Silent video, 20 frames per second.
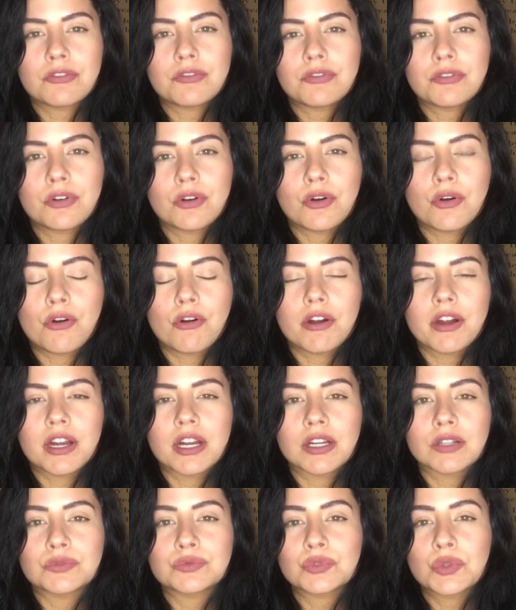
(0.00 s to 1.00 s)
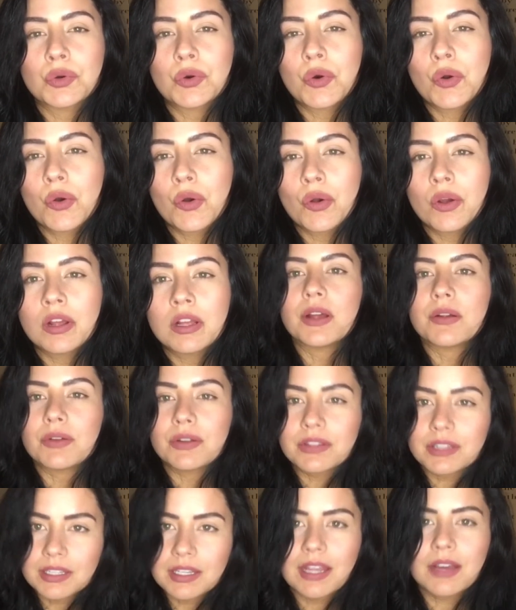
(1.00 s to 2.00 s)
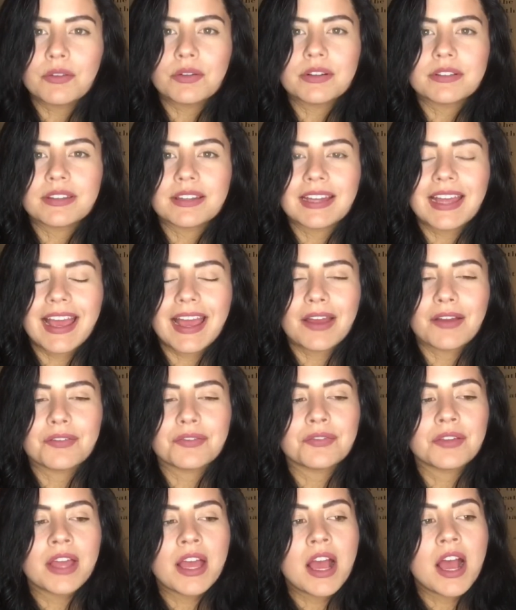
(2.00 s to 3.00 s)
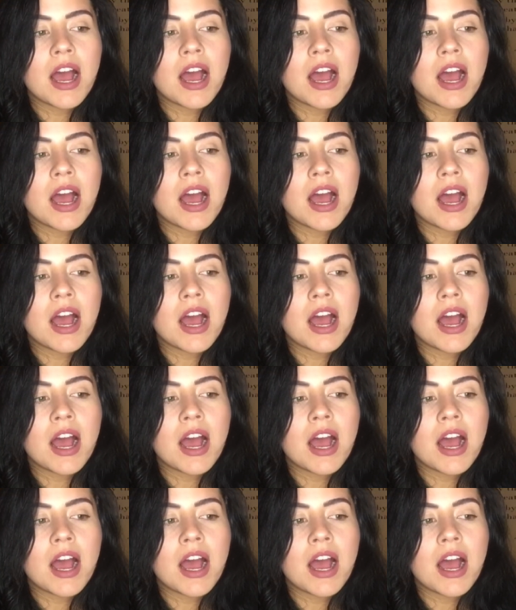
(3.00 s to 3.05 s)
for around 8 hours and a half,